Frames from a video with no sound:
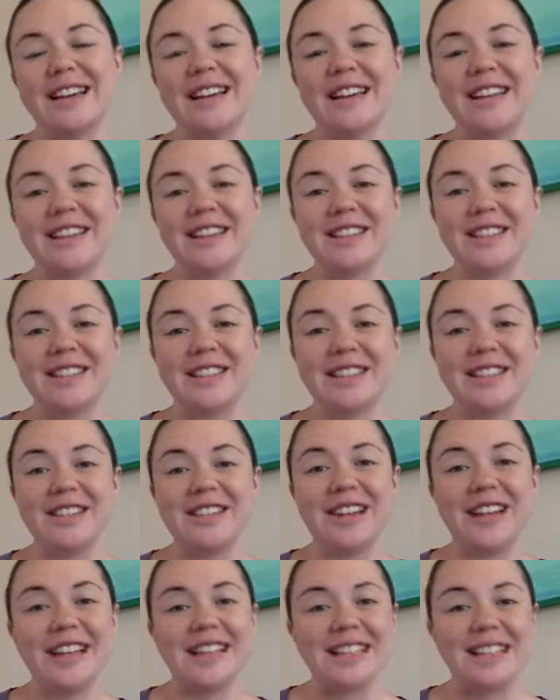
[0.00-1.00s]
and I'll see you
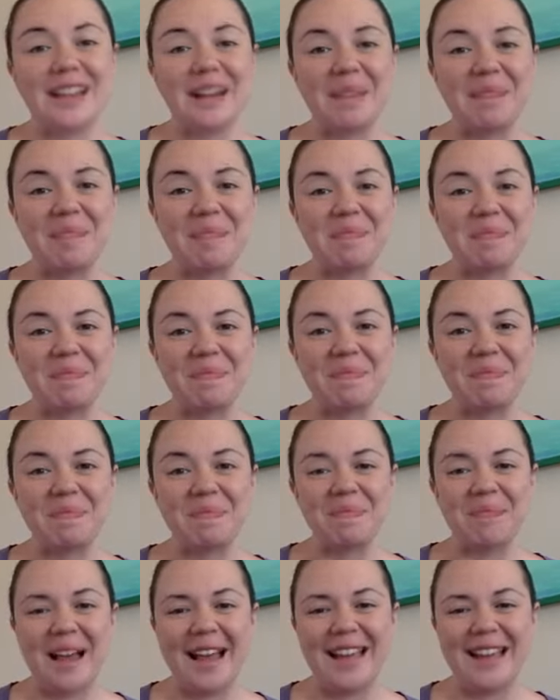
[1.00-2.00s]
next time.
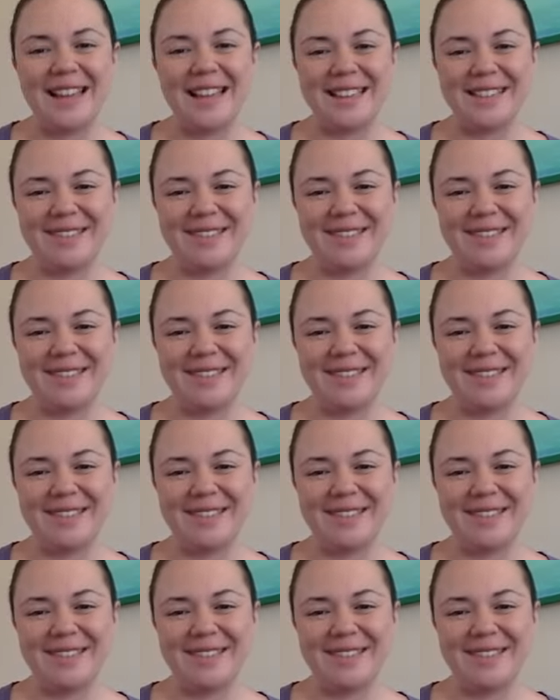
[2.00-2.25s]
Bye.